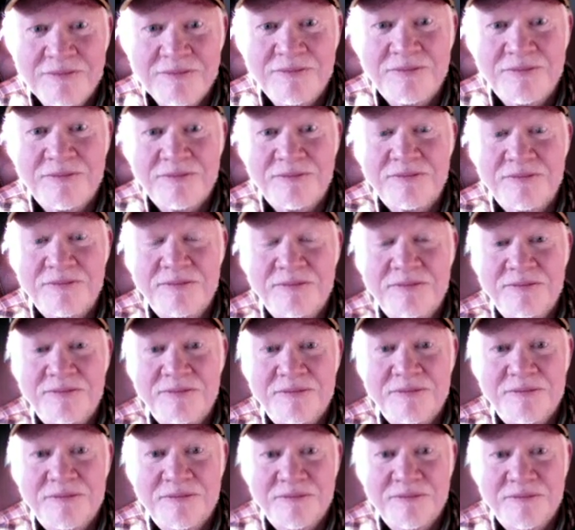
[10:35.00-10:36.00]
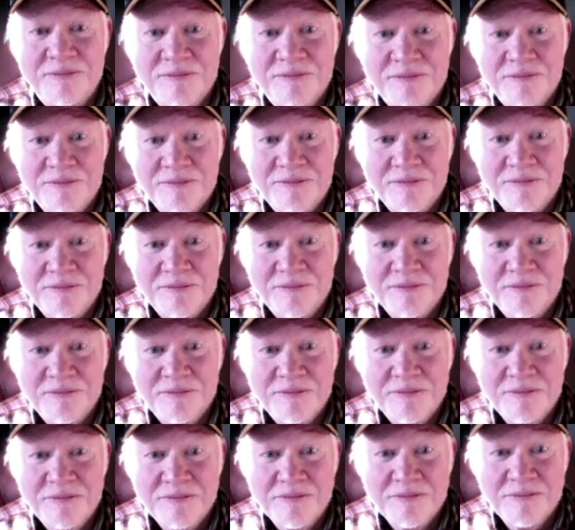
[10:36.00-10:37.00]

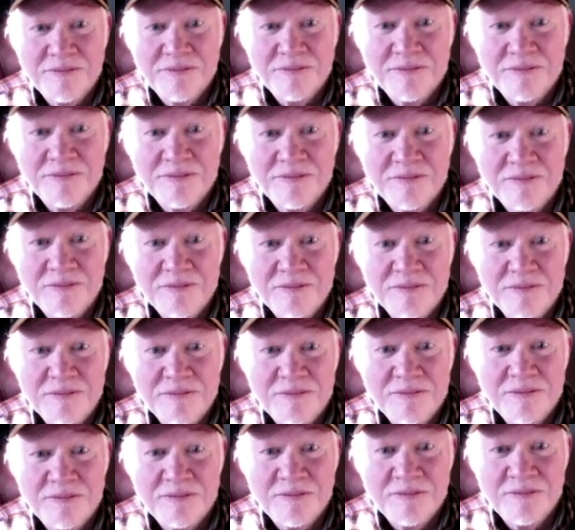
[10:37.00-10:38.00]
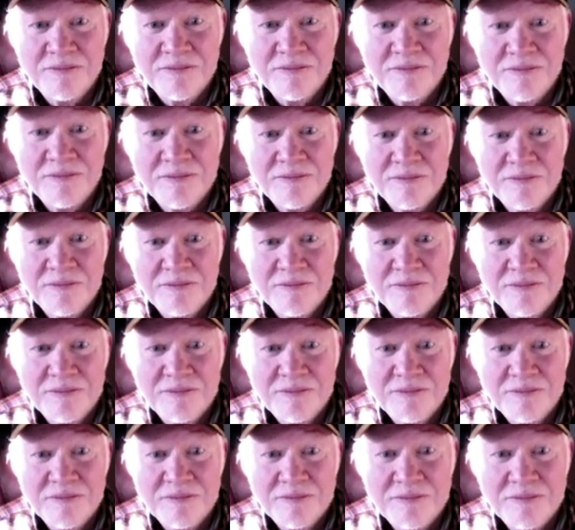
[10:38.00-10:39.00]

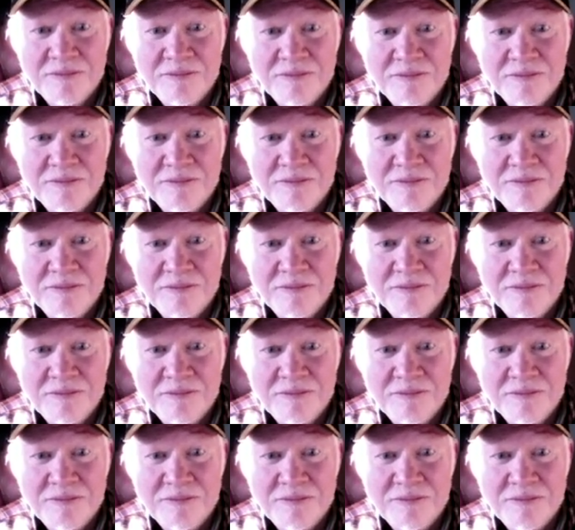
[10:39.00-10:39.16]
No words are spoken by the person on screen.